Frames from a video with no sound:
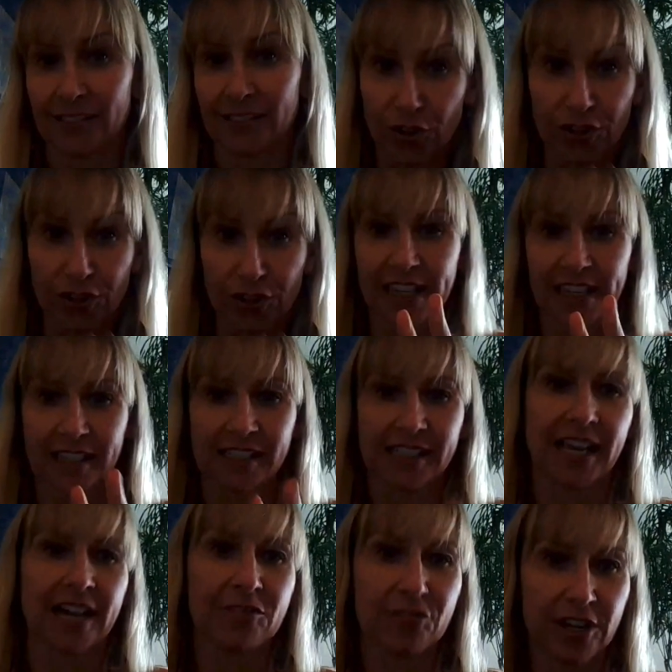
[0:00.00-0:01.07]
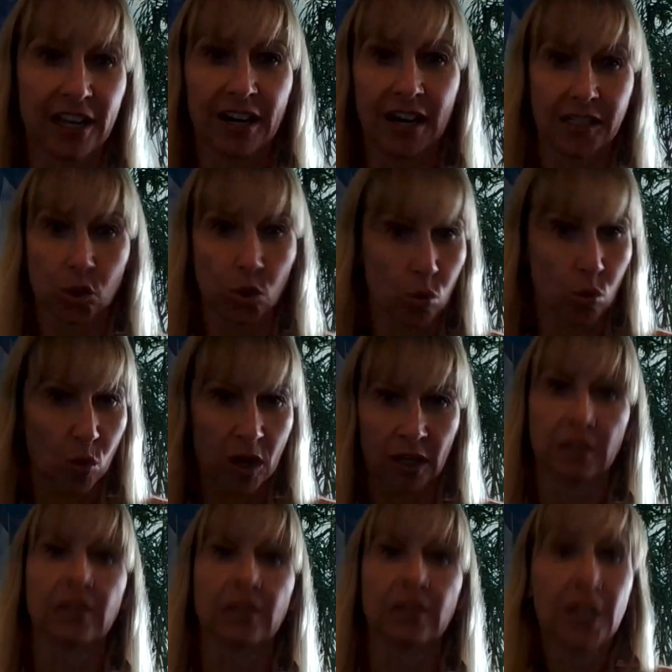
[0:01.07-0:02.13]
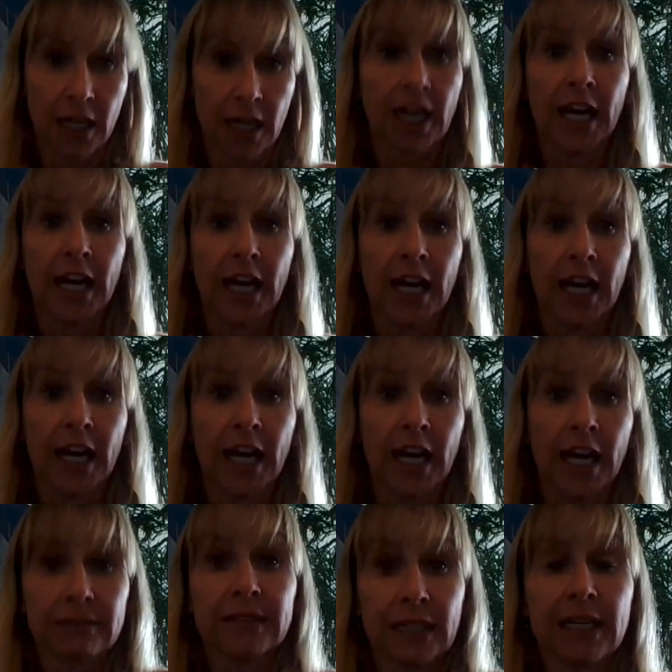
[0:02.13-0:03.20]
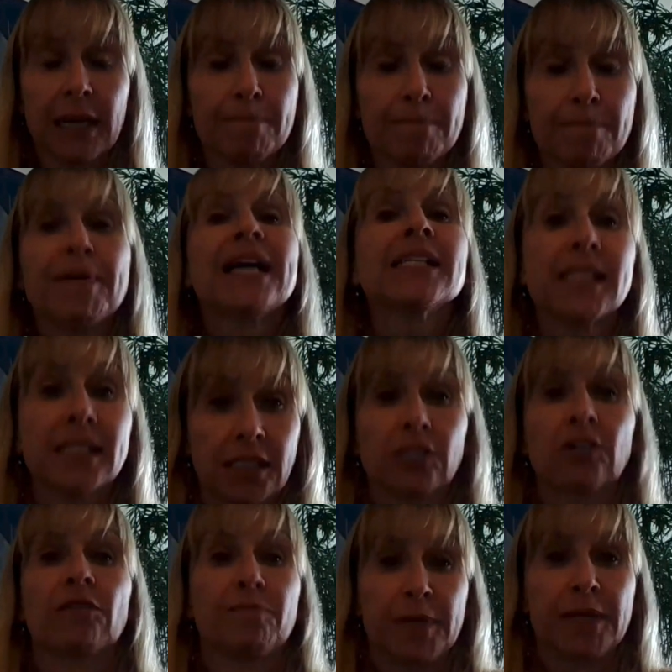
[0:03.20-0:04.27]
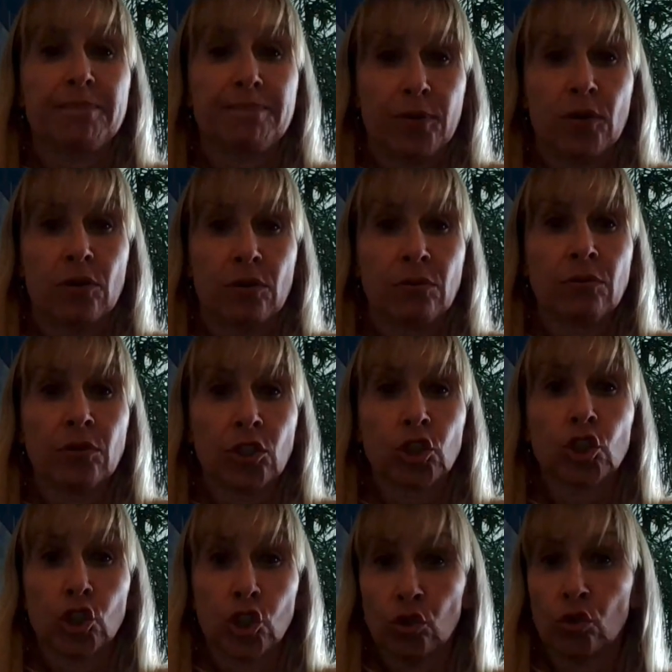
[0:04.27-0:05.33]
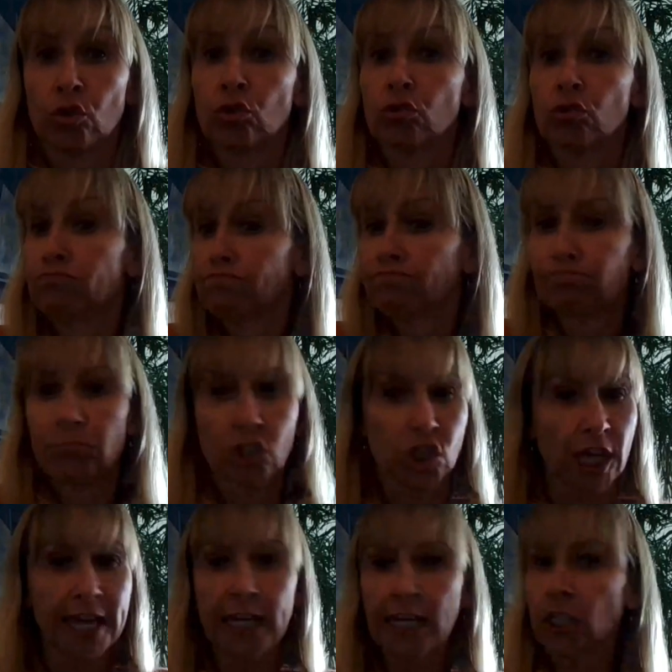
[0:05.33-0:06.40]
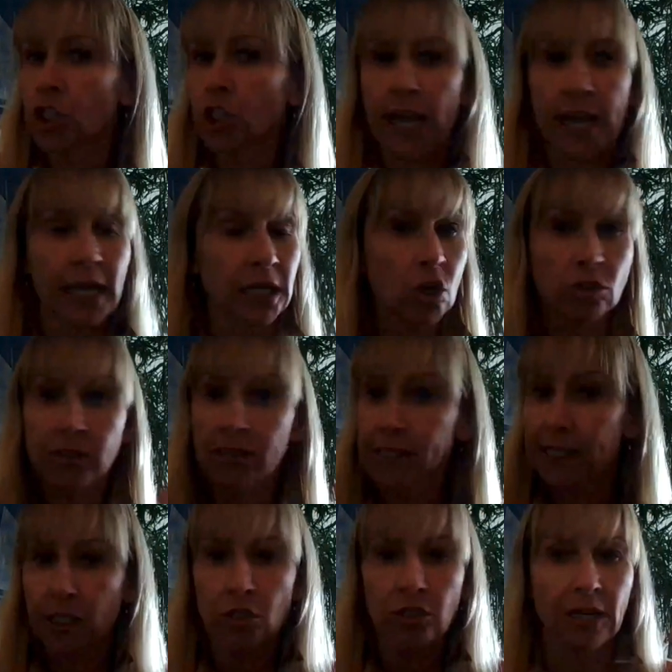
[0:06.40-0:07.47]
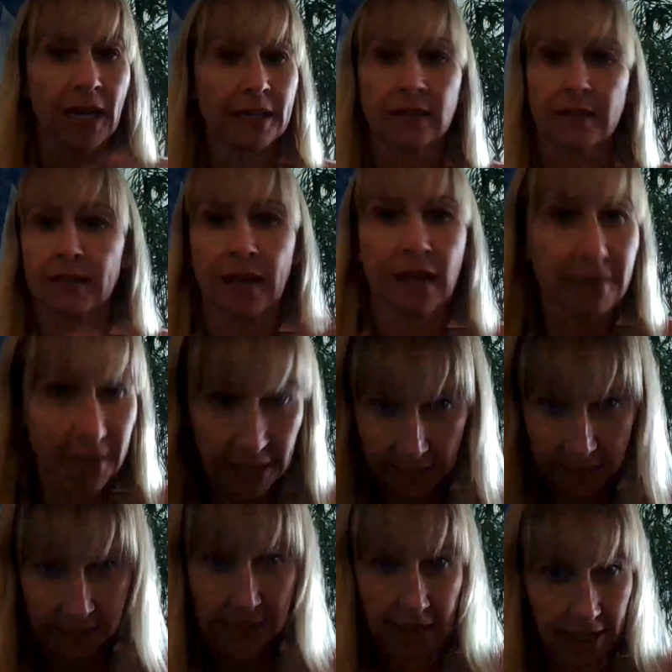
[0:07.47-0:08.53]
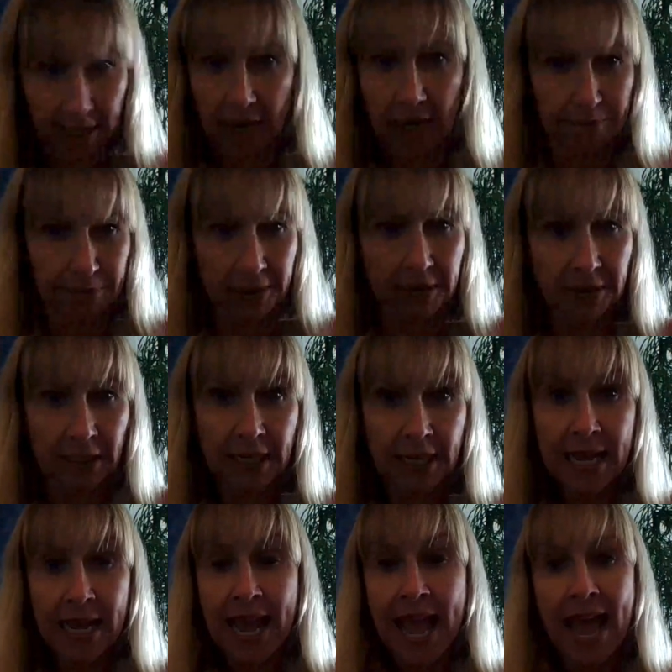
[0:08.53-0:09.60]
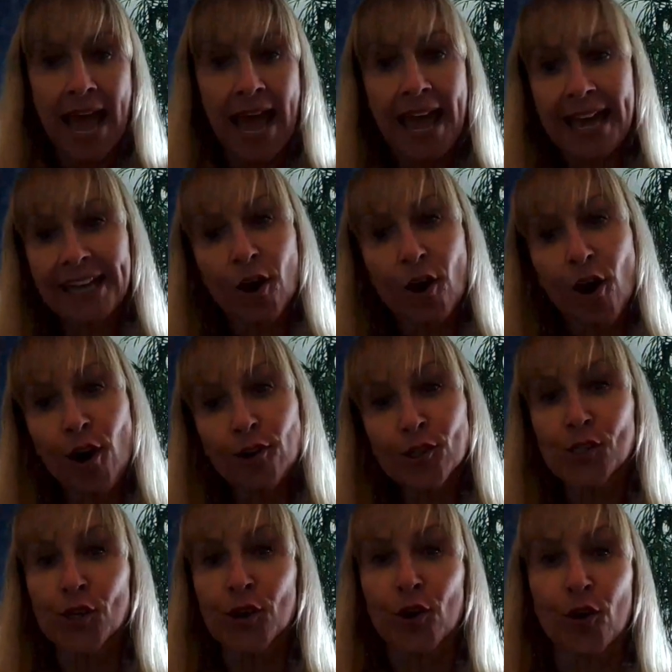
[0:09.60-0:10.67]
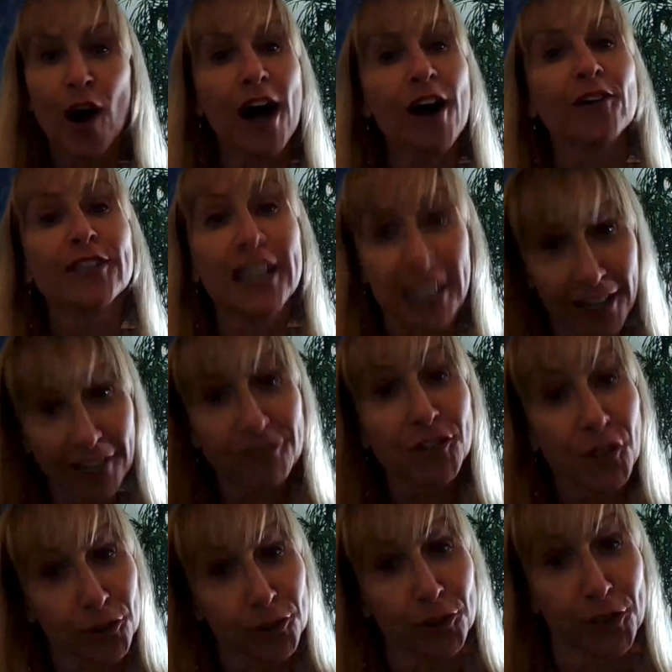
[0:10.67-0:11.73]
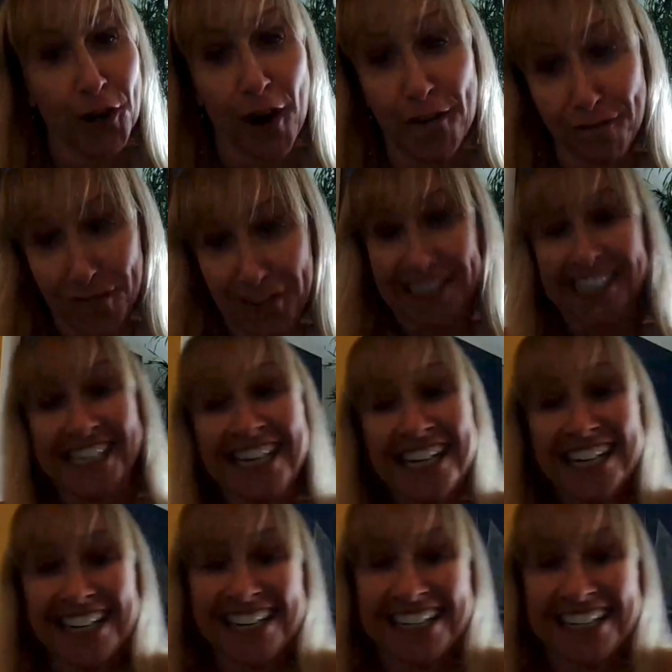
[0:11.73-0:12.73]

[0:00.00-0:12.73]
Two things I realized. One, the capacity of people to change and continue like nothing had happened. And also how they love to go to the office.